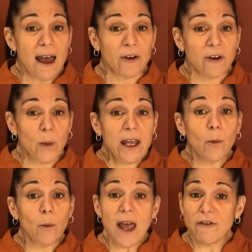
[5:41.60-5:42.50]
Every
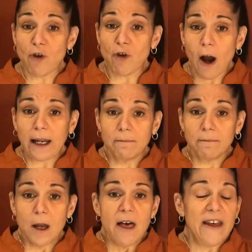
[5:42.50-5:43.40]
week we have a drawing.
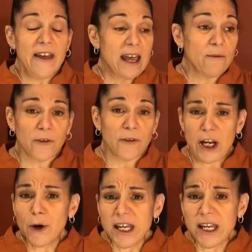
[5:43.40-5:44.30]
They get
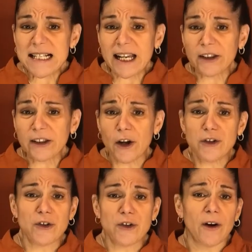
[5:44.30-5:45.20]
free cookies at
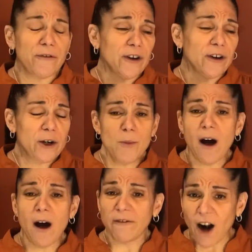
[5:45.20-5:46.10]
lunch or a free
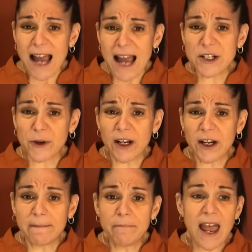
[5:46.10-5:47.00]
coupon for ice
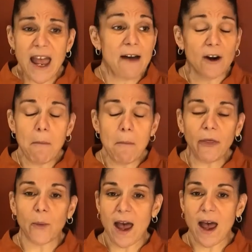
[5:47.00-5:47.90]
cream. Every
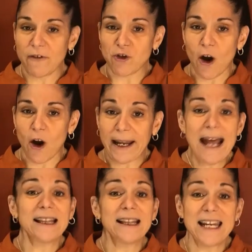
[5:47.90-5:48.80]
month we have a drawing.
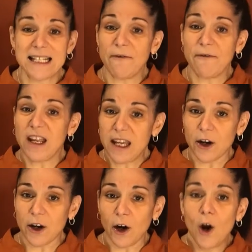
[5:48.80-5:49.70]
And at the end of the
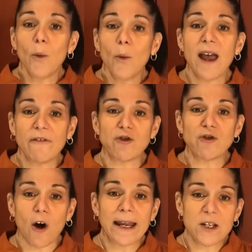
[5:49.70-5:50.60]
year, we have a
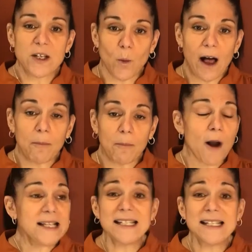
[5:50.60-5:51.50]
drawing as well.
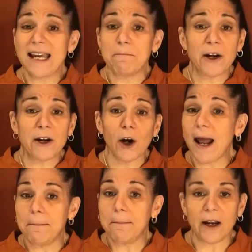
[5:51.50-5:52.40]
Prizes get bigger
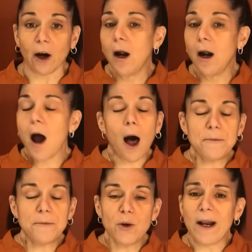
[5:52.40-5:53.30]
and bigger,
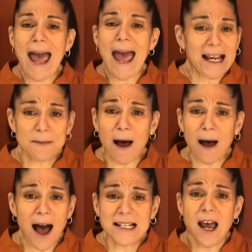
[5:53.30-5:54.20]
up to an
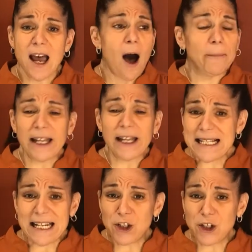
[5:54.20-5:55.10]
Xbox, a
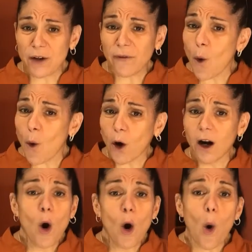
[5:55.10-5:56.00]
PlayStation
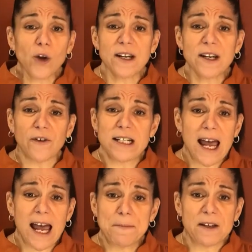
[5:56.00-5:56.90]
4, all different
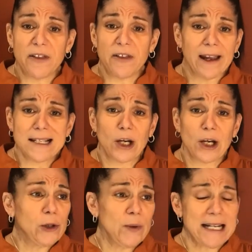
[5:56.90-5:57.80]
types of things,
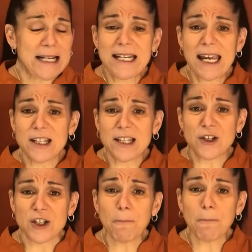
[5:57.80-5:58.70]
including tickets
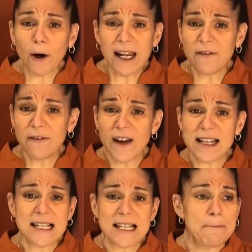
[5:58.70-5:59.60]
to sporting
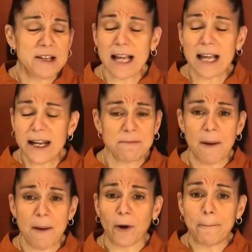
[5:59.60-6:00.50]
events, signed
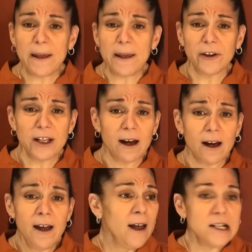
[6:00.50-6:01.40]

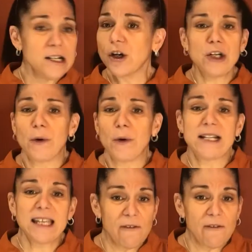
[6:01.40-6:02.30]
memorabilia, Dunkin'
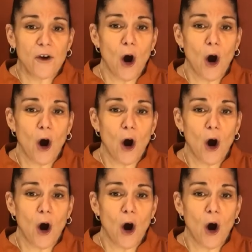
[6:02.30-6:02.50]
Donuts gift